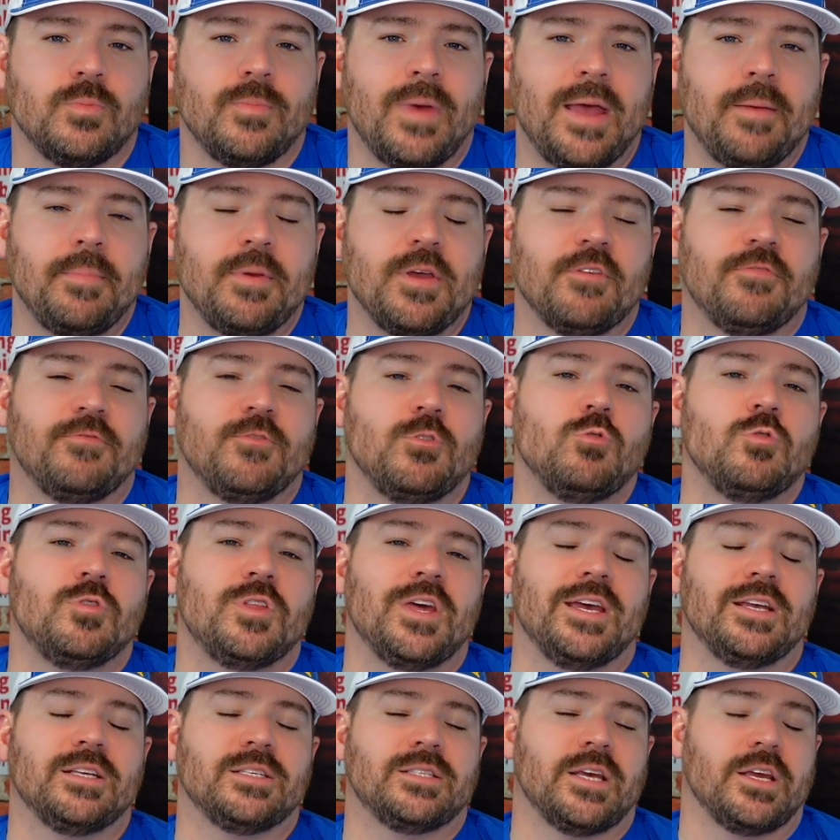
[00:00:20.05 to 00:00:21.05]
maybe a few
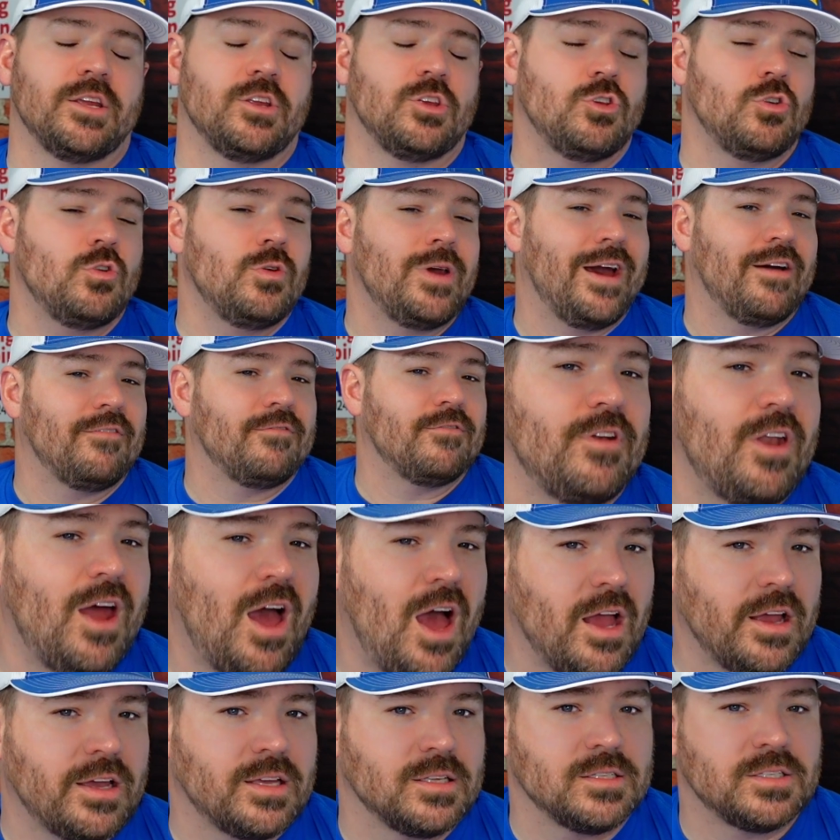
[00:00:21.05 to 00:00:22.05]
things that you have
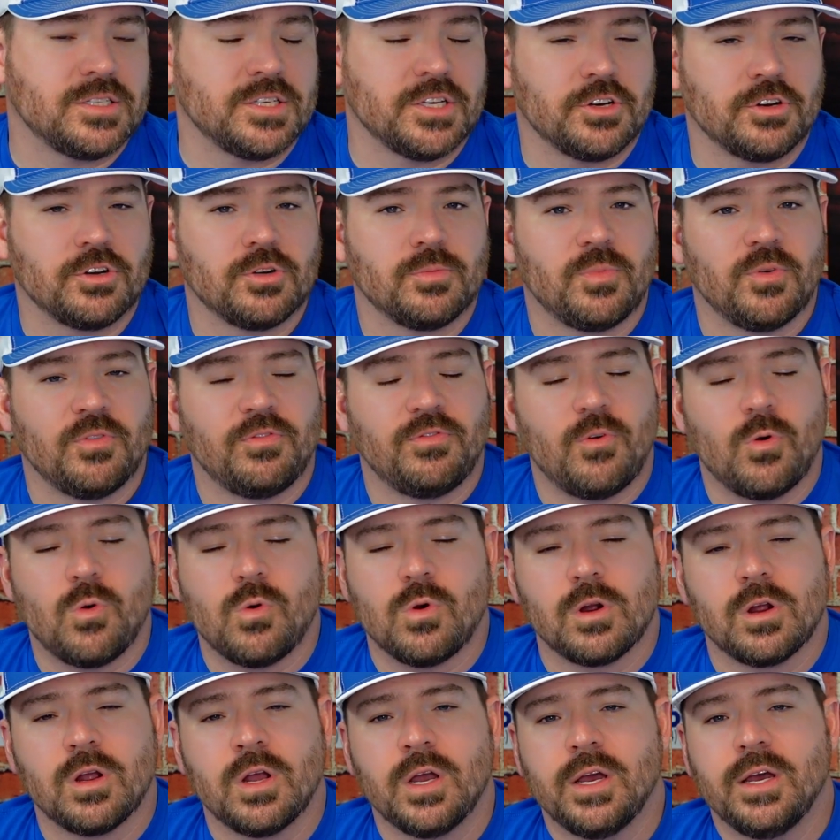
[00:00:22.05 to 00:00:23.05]
not considered
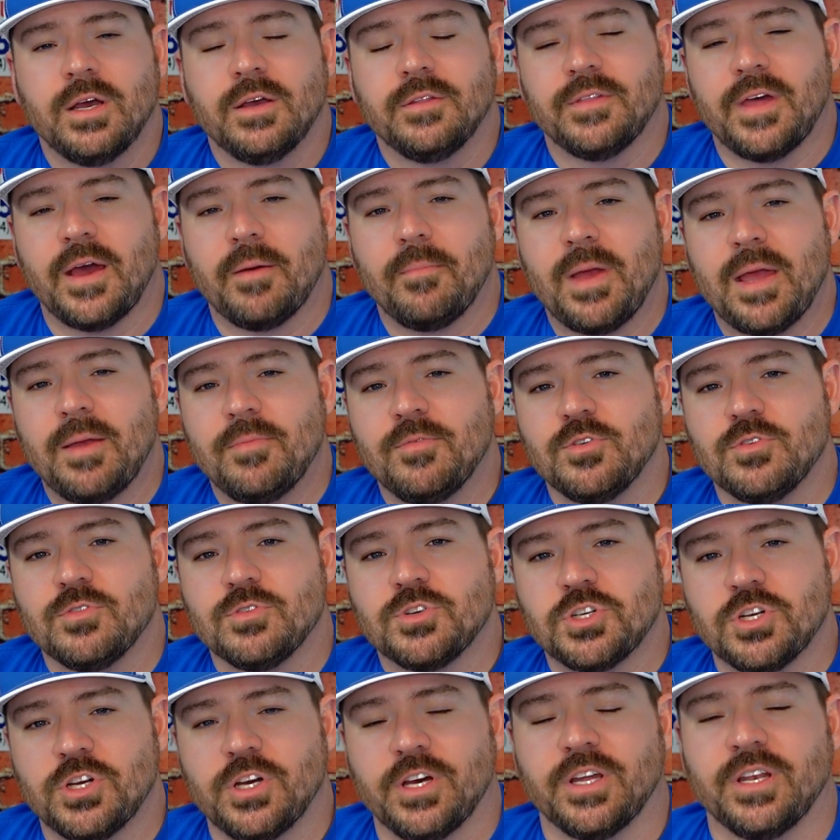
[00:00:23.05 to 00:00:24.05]
before that maybe you
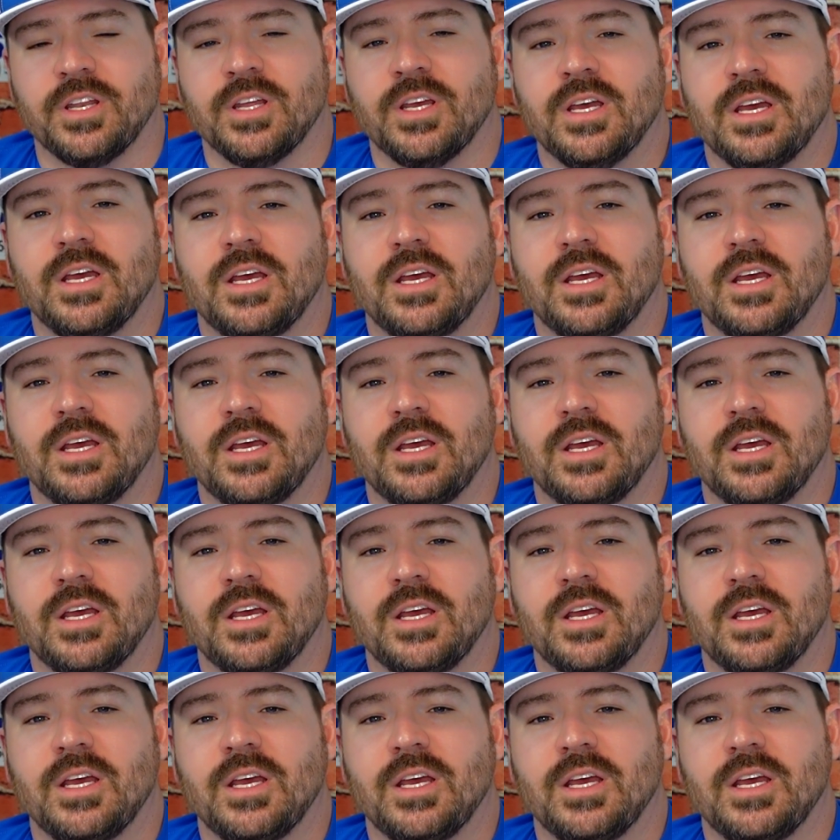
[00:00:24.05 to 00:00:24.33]
should.